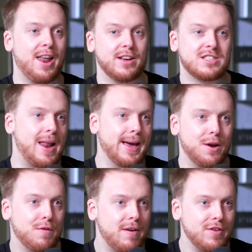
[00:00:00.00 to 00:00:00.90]
and like slagging
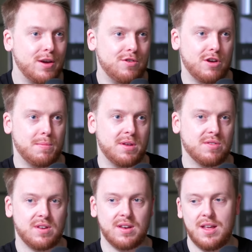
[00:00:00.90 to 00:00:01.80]
off other
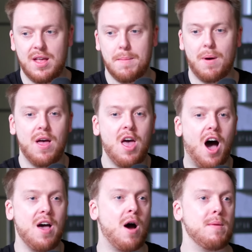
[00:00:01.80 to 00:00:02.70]
YouTubers. And but I, I,